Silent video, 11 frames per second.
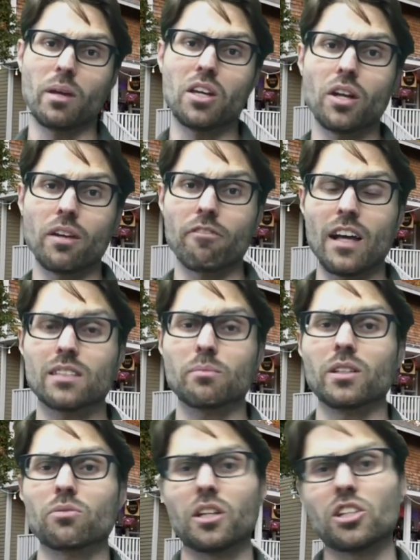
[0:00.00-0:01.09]
be good
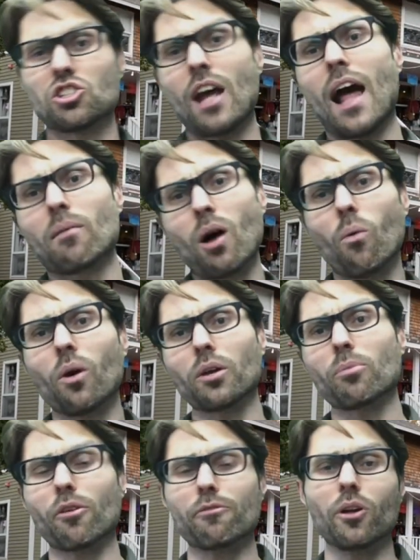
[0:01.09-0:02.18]
investments. We can chat about what your
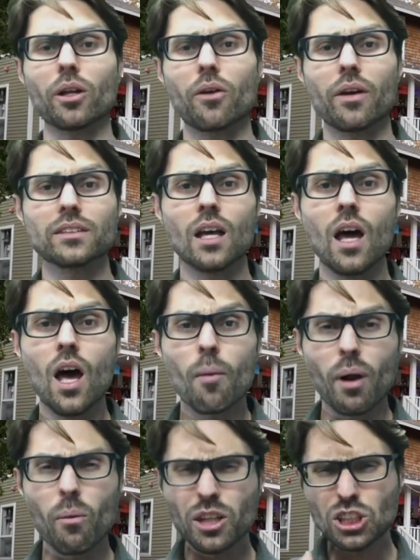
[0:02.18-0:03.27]
portfolio is.
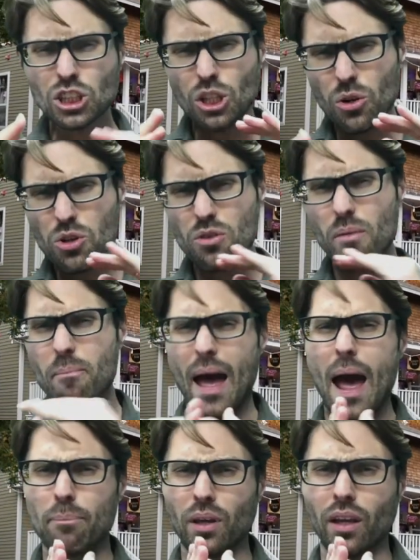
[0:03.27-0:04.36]
But I want to show you the
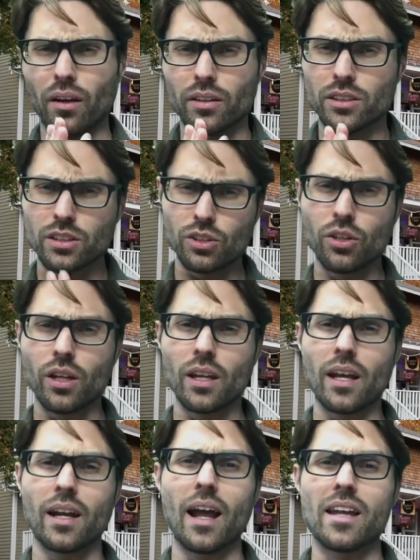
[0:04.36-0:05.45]
map here just so you can
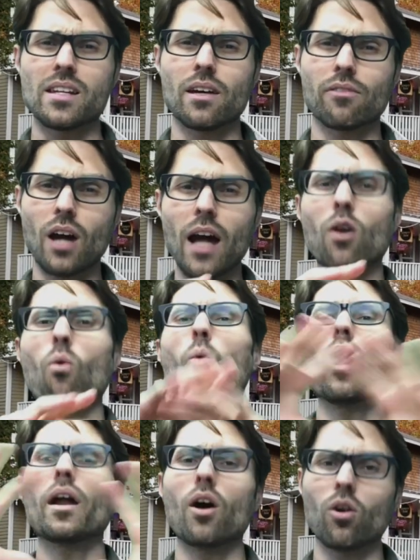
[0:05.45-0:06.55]
get an idea of kind of
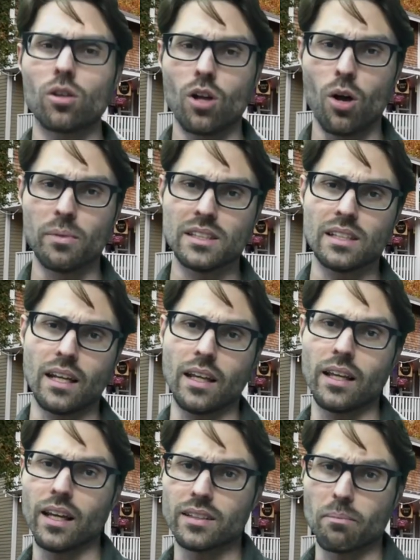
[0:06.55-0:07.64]
what Oklahoma
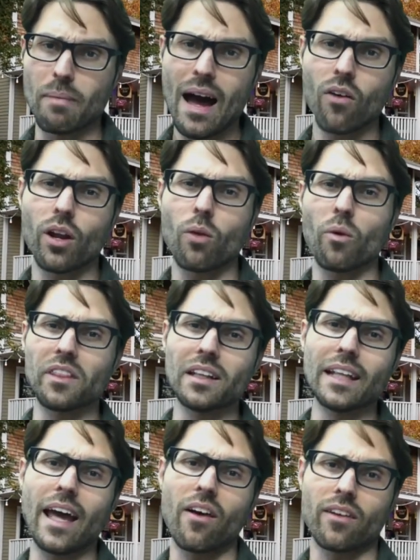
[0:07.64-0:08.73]
City is about and what
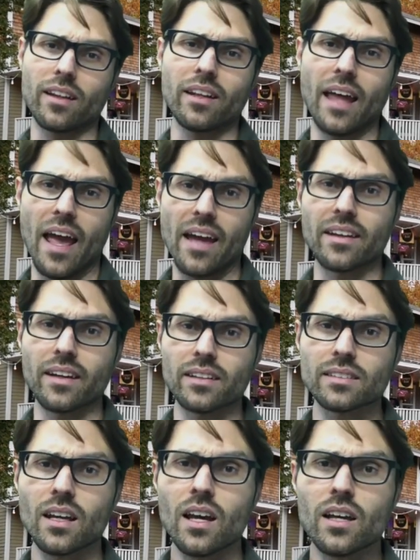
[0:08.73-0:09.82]
the layout of the land
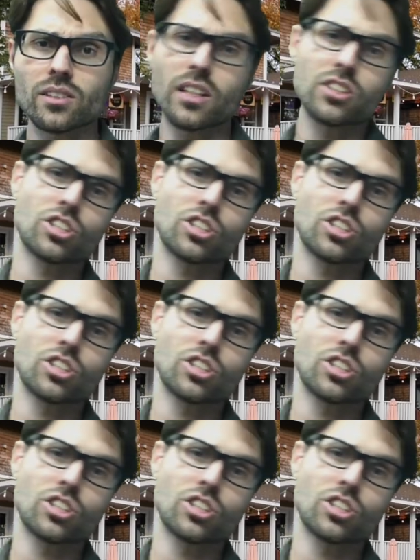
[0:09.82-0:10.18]
is. So let's